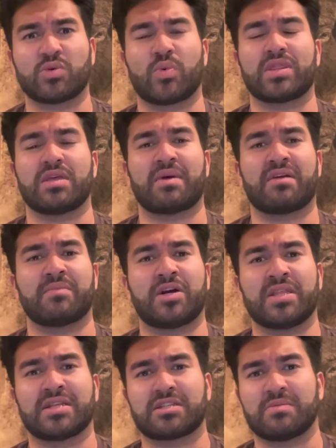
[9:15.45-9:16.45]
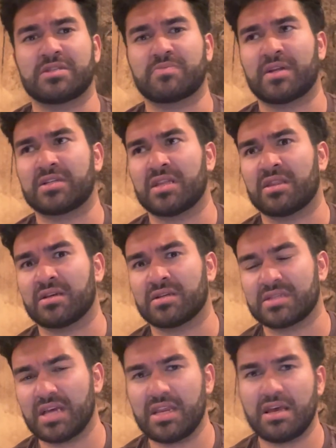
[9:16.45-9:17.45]
with the amount of money that's going to be spent in the
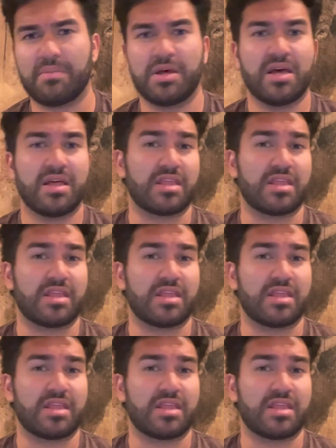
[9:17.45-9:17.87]
stadium,